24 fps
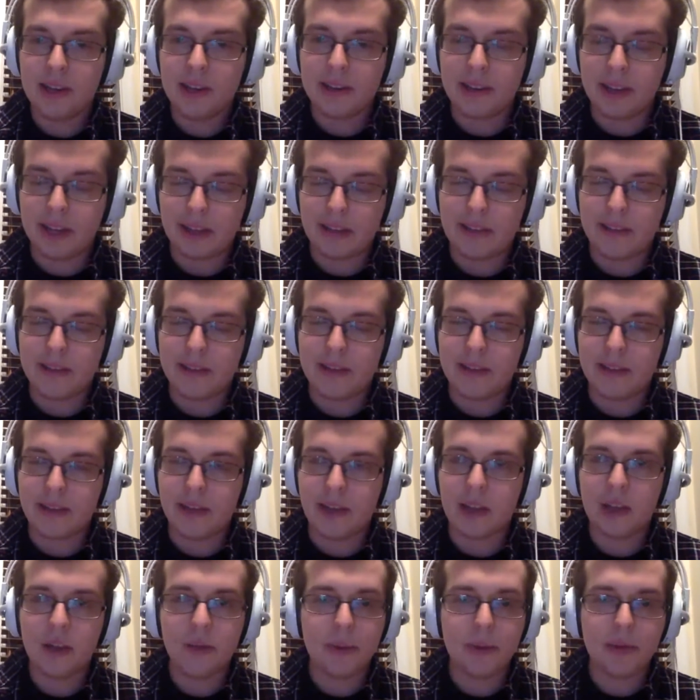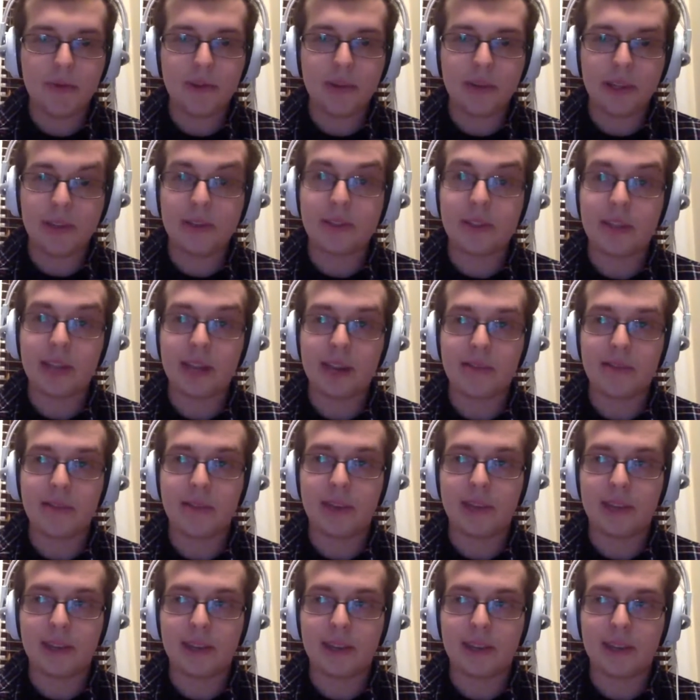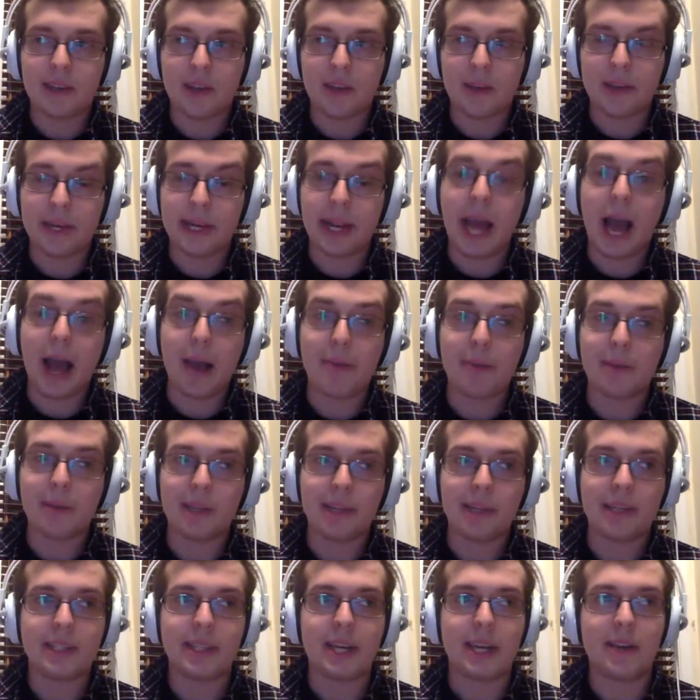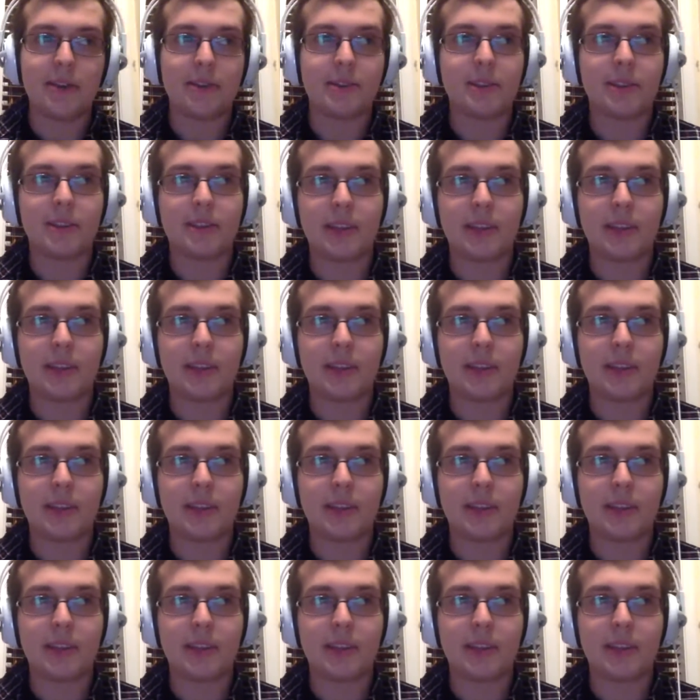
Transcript: Like Color Me Funny used to have like a monopoly in Towson.